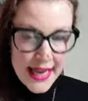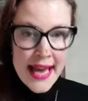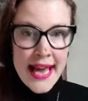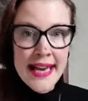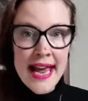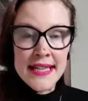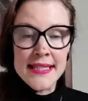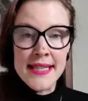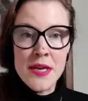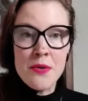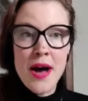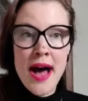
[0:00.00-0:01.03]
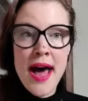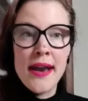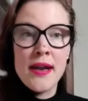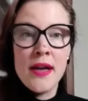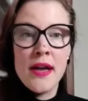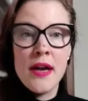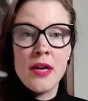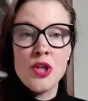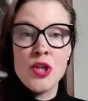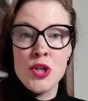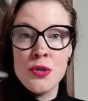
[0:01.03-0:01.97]
And as you are
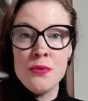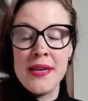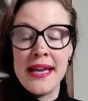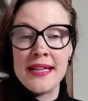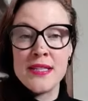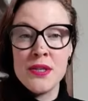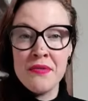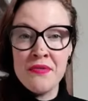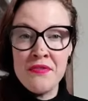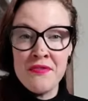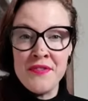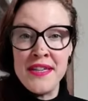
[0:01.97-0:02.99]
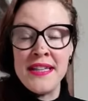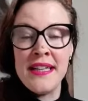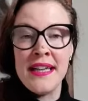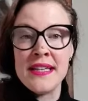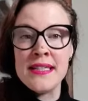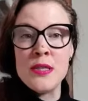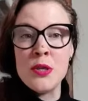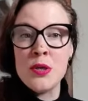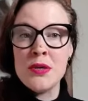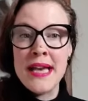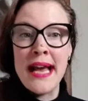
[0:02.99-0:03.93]
attuning, as you're feeling, as you're
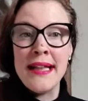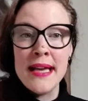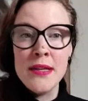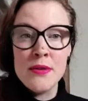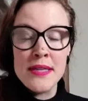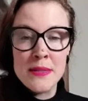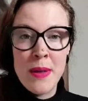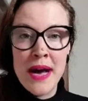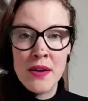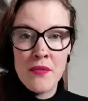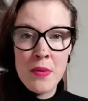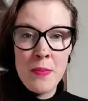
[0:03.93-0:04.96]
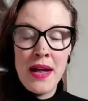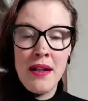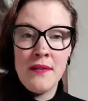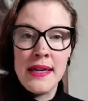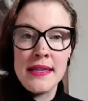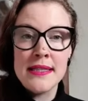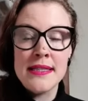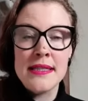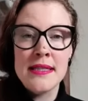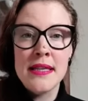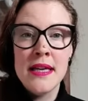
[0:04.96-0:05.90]
connecting to this part of your
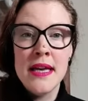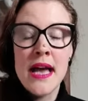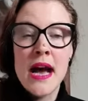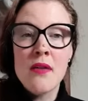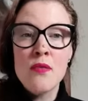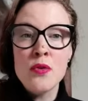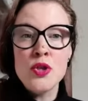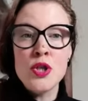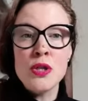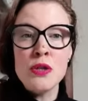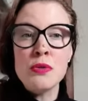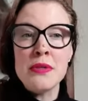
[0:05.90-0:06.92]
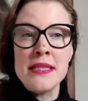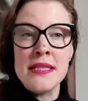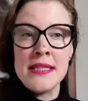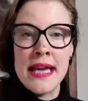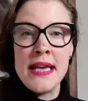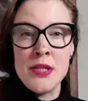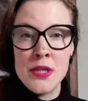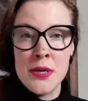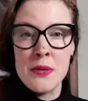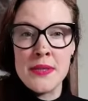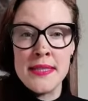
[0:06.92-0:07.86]
pelvis, I want you to say to
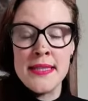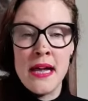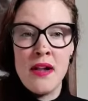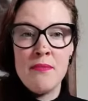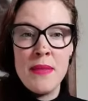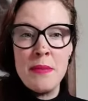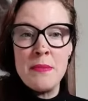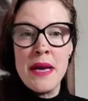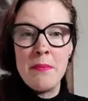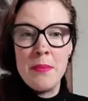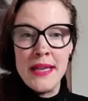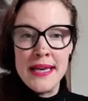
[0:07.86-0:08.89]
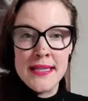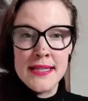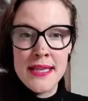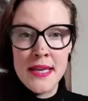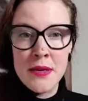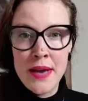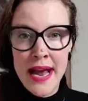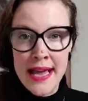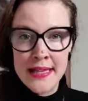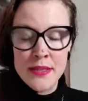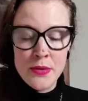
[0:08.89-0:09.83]
yourself, maybe by placing your
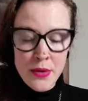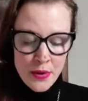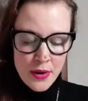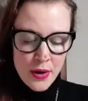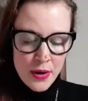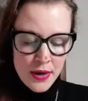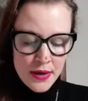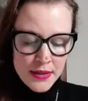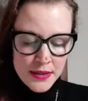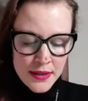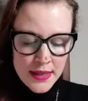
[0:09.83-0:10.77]
hands on your heart,